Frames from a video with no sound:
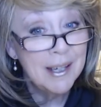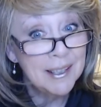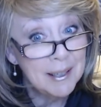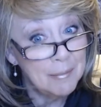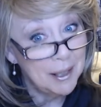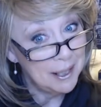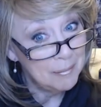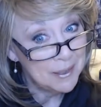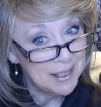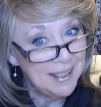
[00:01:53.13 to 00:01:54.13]
I got my
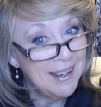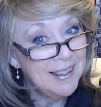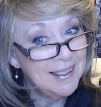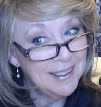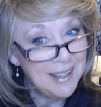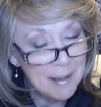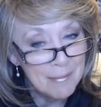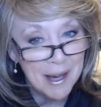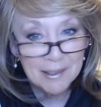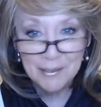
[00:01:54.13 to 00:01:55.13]
Ipsy Glam
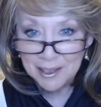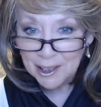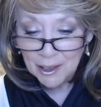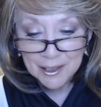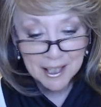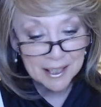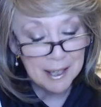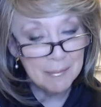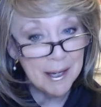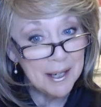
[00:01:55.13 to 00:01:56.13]
Bag Regular that
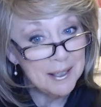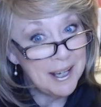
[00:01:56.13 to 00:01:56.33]
came in.